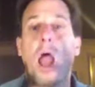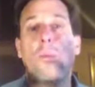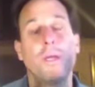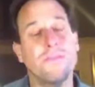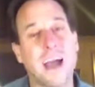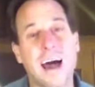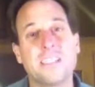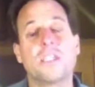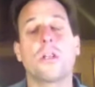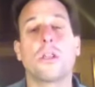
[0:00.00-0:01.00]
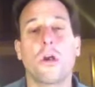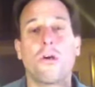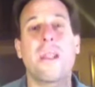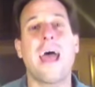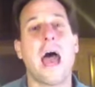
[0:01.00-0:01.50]
and we've got to
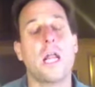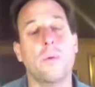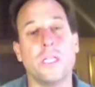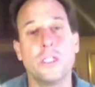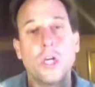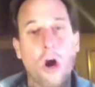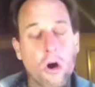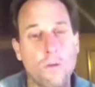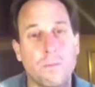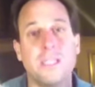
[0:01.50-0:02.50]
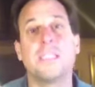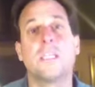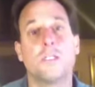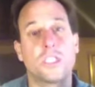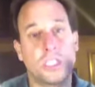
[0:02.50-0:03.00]
learn how to interpret
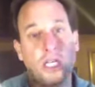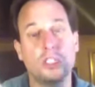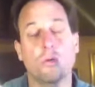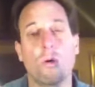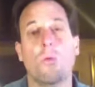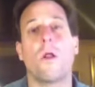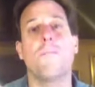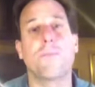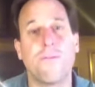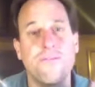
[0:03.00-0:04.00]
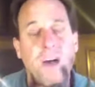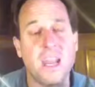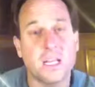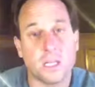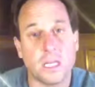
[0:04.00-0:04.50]
the season we're in
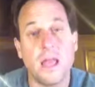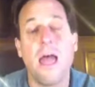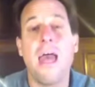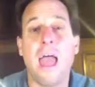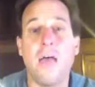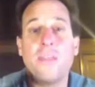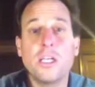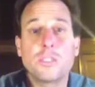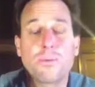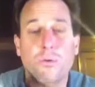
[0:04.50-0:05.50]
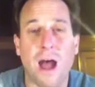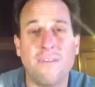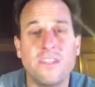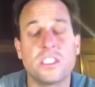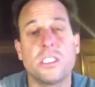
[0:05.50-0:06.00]
prophetically, and there's
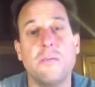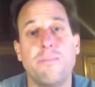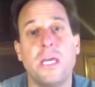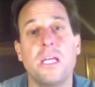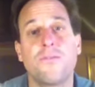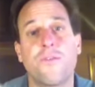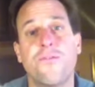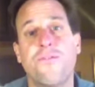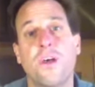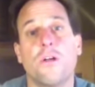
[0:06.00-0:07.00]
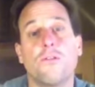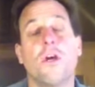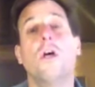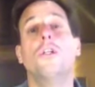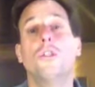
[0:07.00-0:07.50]
prophecy being fulfilled
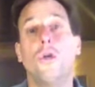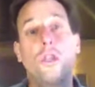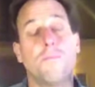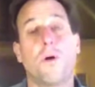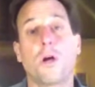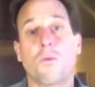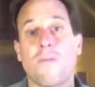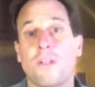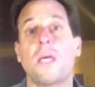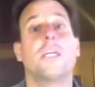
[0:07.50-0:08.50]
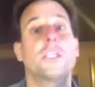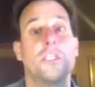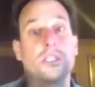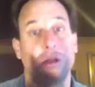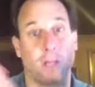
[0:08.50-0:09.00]
due to the book of
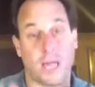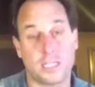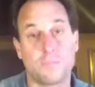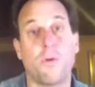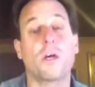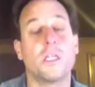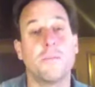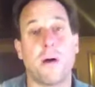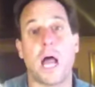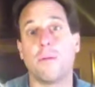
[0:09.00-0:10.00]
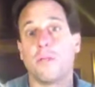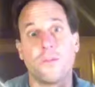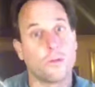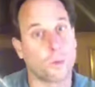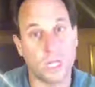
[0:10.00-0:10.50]
Revelations, the last book in the Bible. If
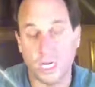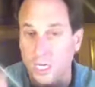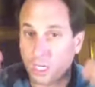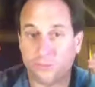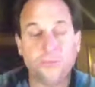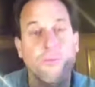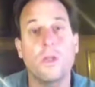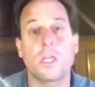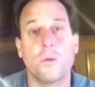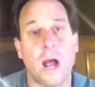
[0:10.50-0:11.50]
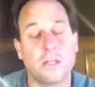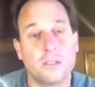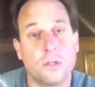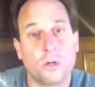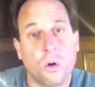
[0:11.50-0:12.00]
you read it, it'll freak you out to
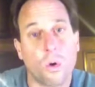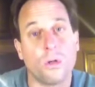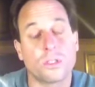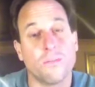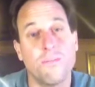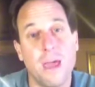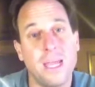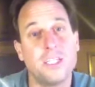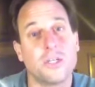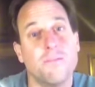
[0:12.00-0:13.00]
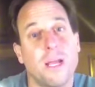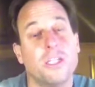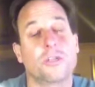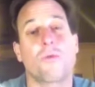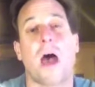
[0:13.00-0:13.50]
the core. It's a major,
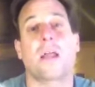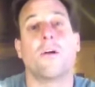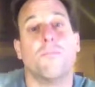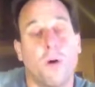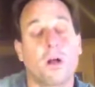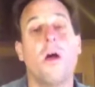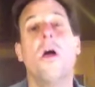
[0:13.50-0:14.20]
major radical book.